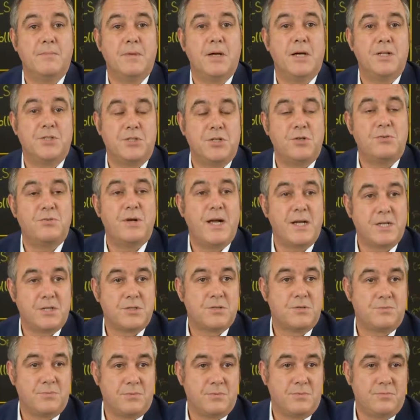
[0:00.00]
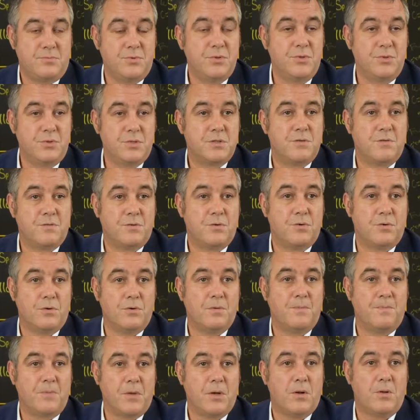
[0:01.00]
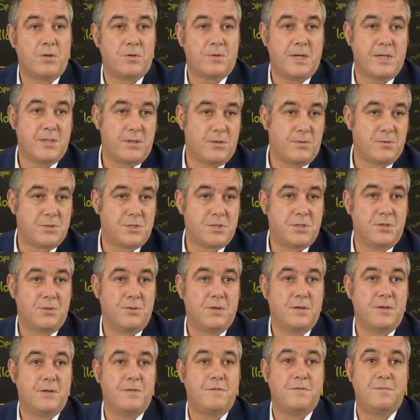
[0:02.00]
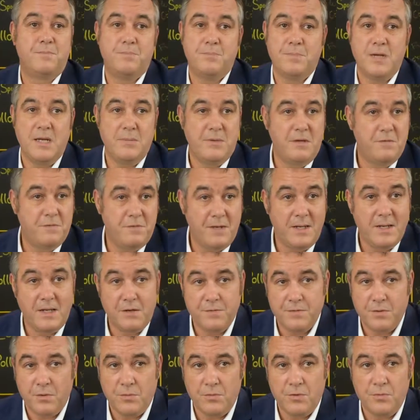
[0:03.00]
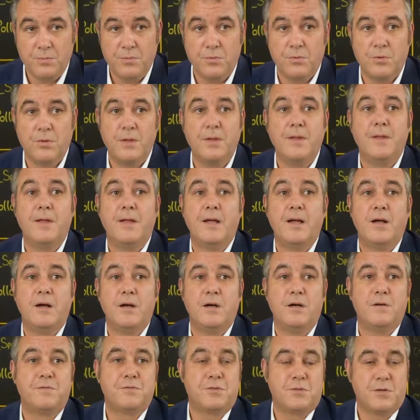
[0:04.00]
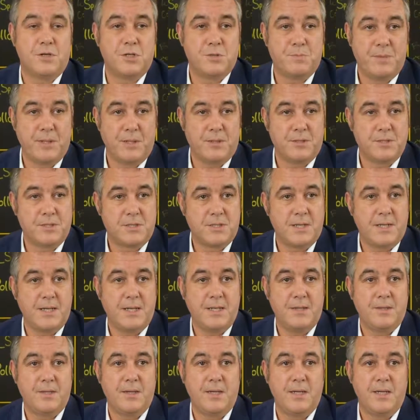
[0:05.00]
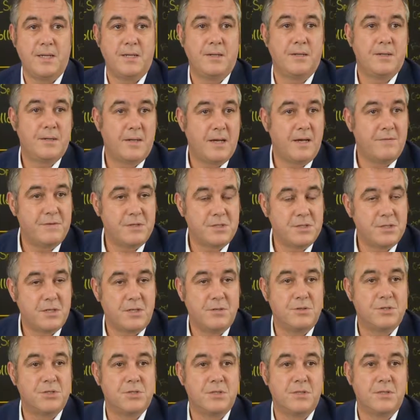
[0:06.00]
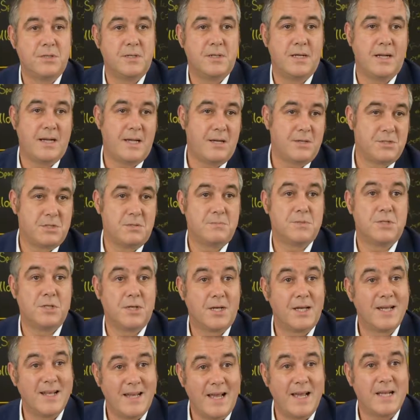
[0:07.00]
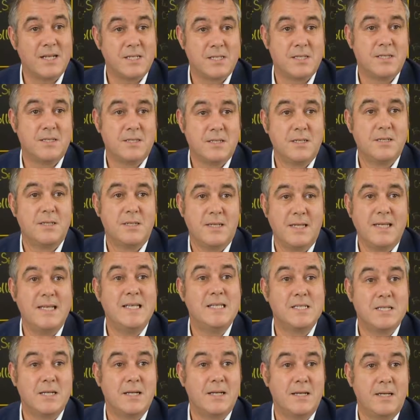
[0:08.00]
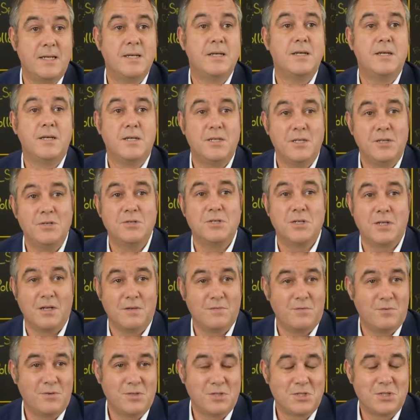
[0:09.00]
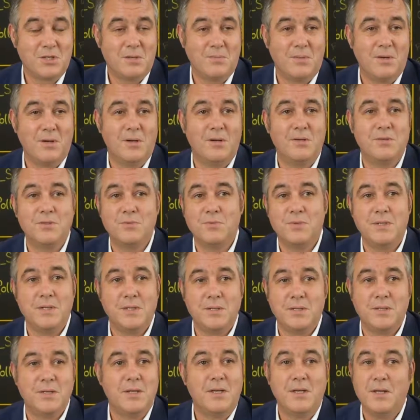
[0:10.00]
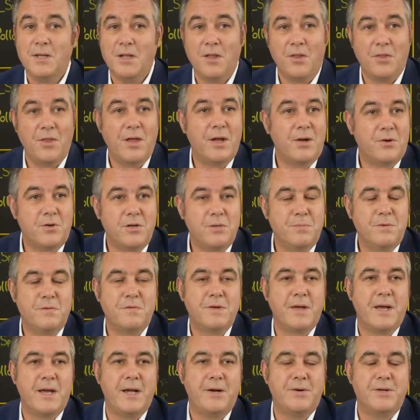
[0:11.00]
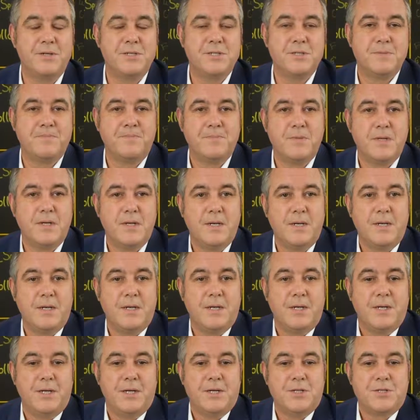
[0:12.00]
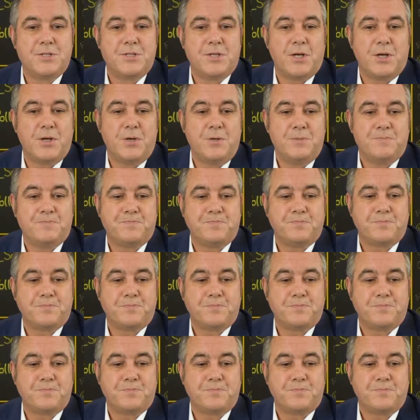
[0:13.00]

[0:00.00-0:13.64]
a direct route for older adults who are maybe feeling vulnerable after a hospital stay. They have a solution that allows them to connect easily using a voice command with their group of carers. So